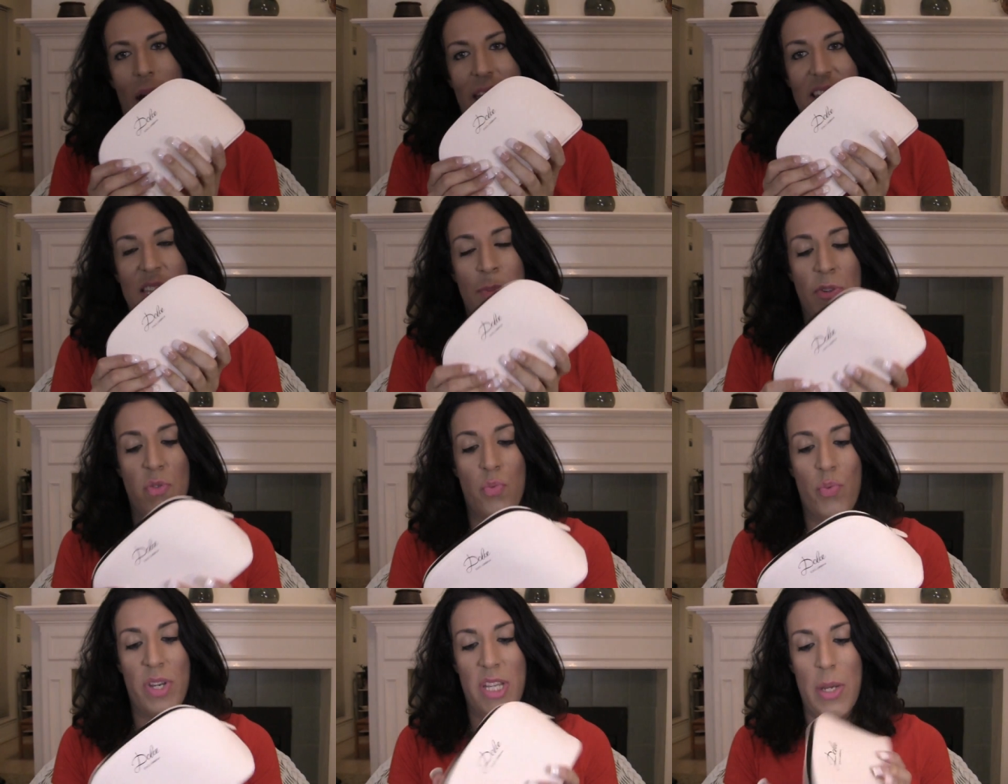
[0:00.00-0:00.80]
white. It
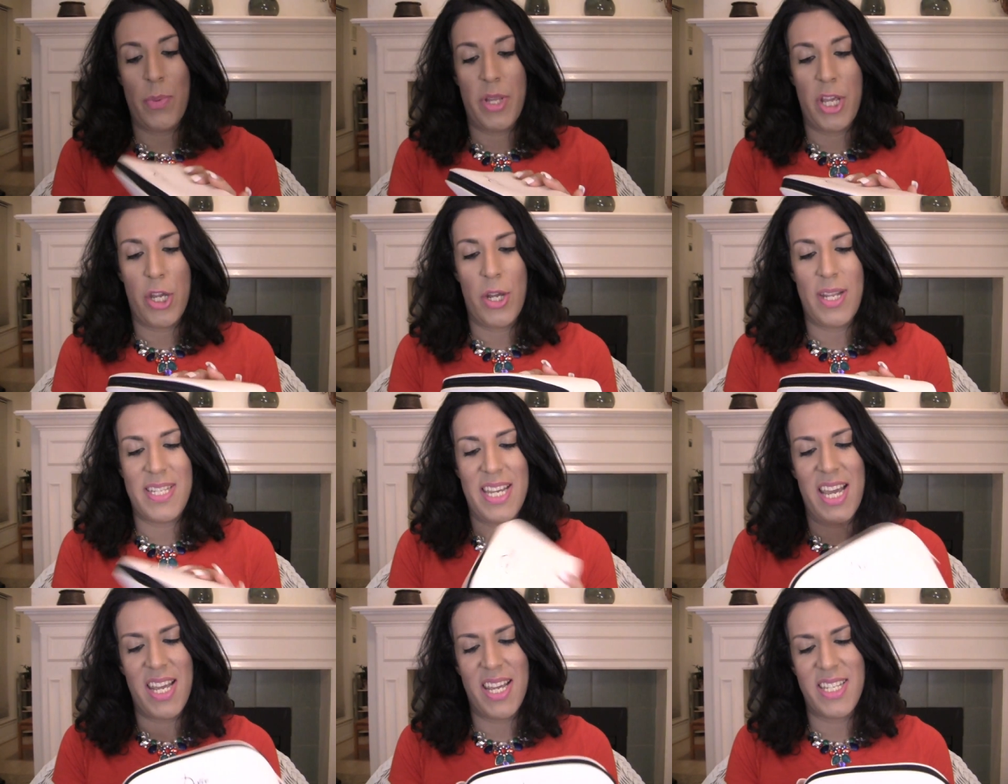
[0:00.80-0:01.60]
smells really, really good.
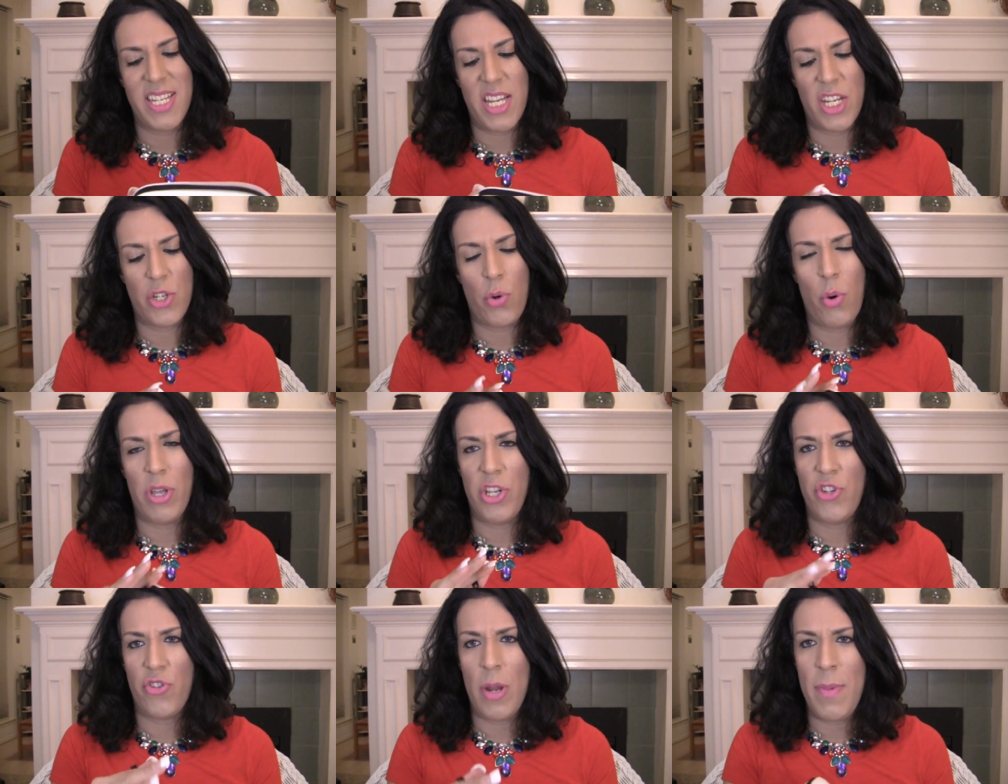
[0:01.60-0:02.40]
It's like, I guess, like
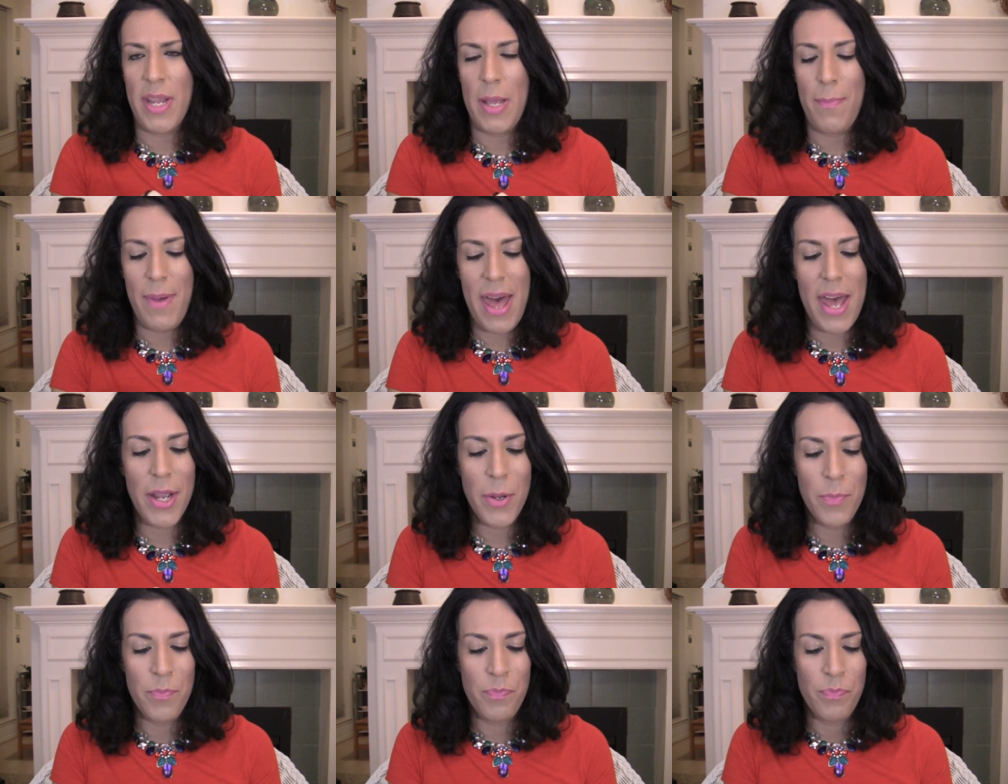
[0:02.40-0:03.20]
toiletry makeup
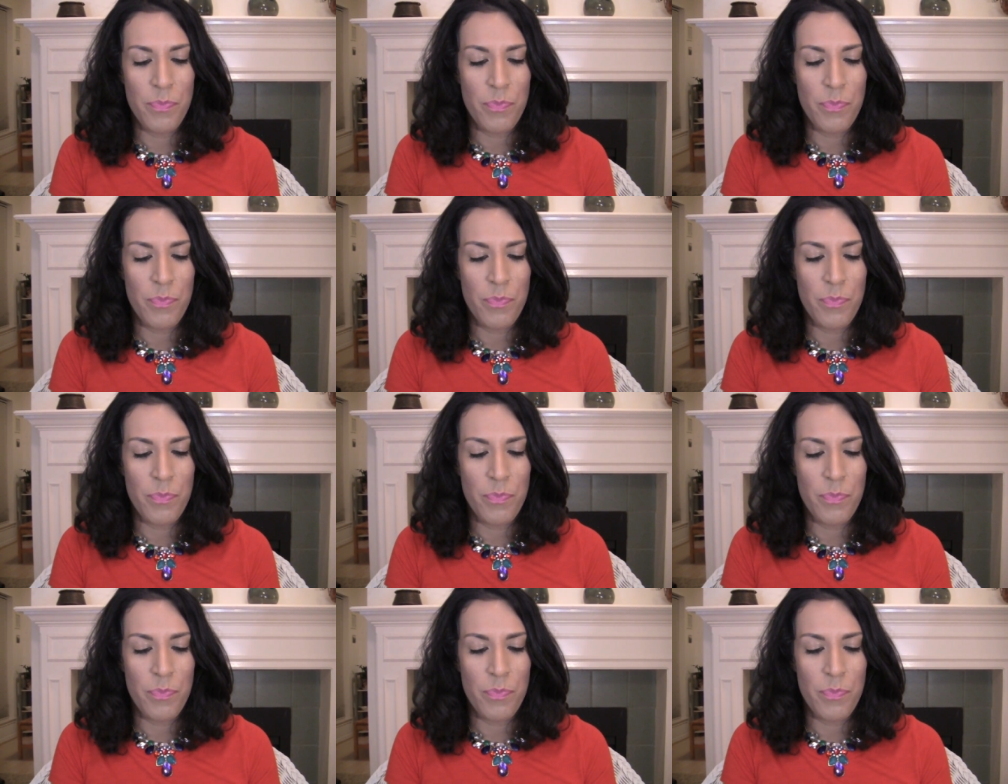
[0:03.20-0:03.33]
bag.